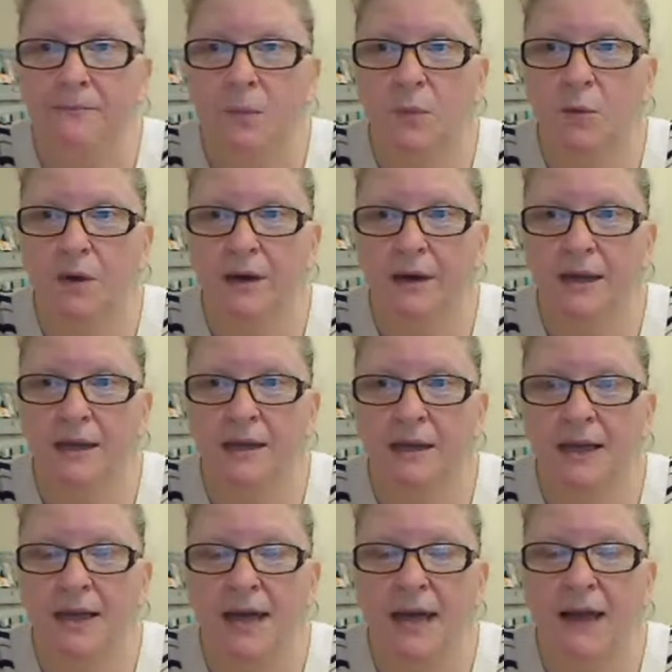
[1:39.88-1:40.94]
Okay.
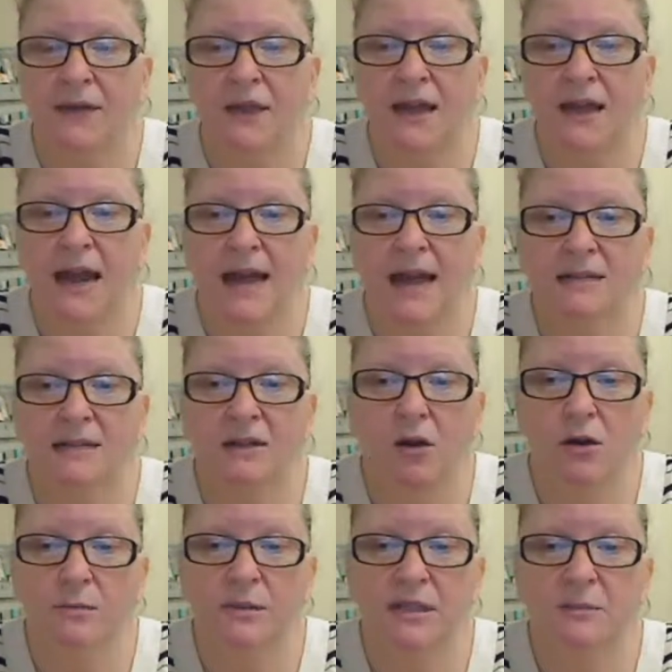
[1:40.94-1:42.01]
And then as the
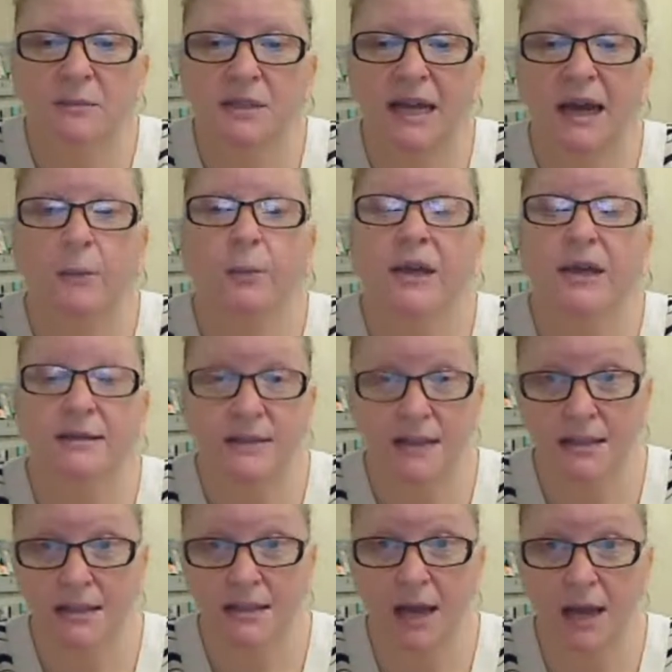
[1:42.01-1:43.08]
arms come down, because
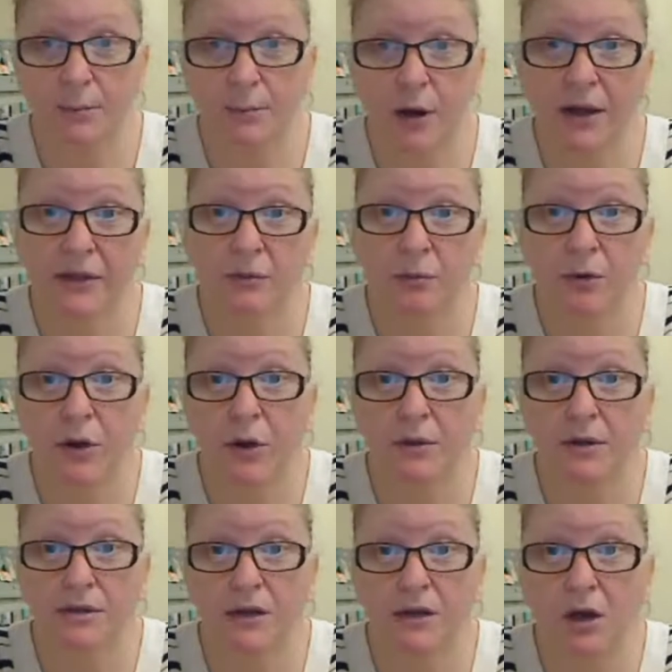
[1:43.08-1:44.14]
it's sigh breath, we're
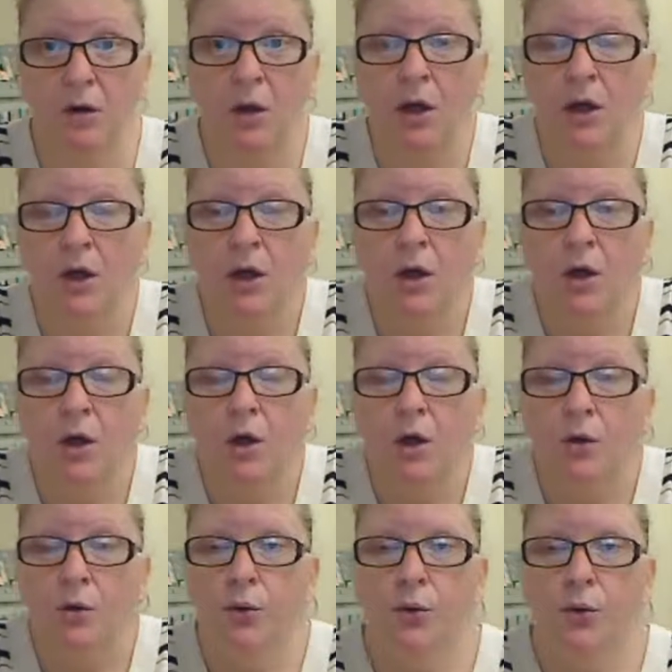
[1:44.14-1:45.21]
going to go
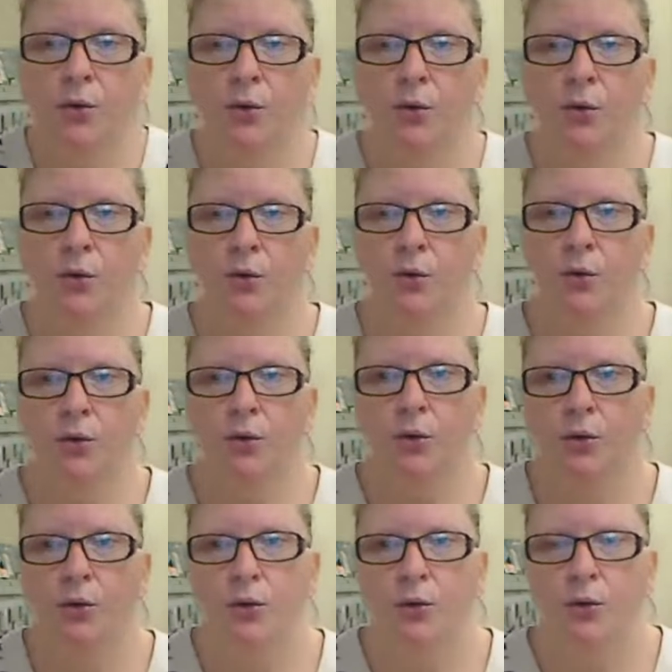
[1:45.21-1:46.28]

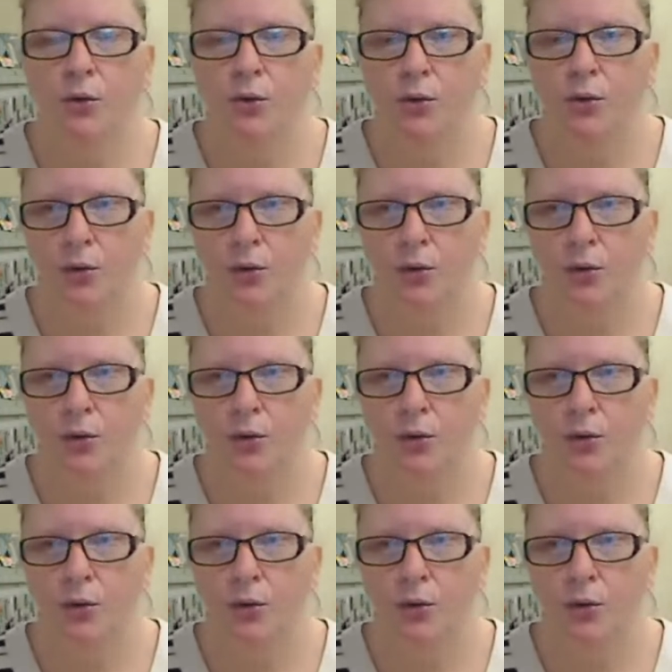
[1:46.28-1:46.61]
whoo.